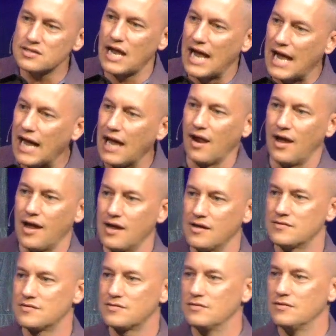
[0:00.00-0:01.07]

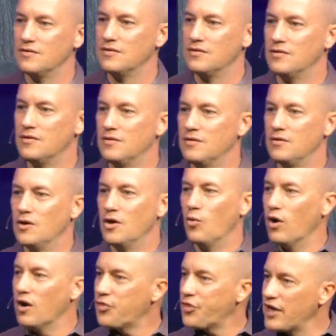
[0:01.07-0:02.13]
highlights,
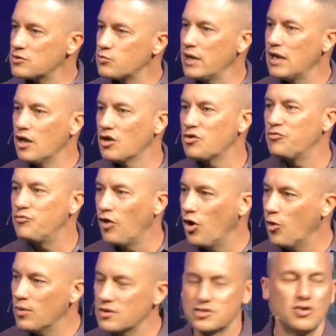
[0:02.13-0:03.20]
one of the things we look
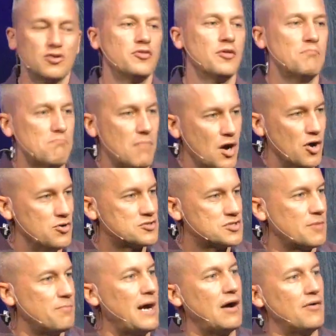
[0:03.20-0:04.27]
forward to the most
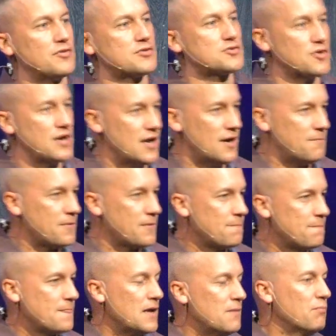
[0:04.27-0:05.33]
about the trip,
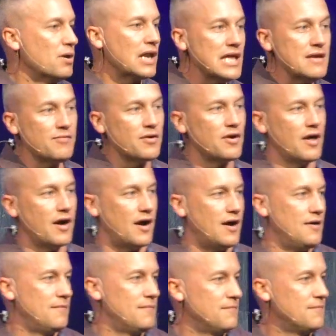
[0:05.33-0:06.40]
believe it or
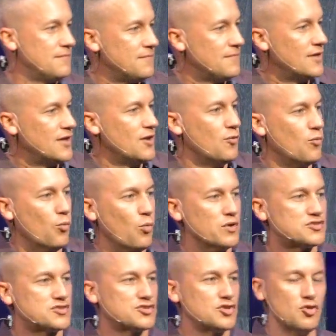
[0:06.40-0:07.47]
not, was
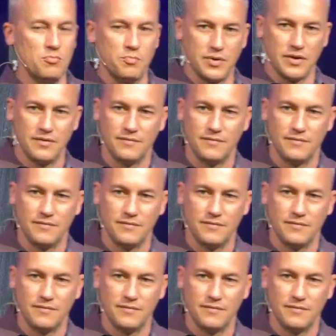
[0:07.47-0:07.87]
soup.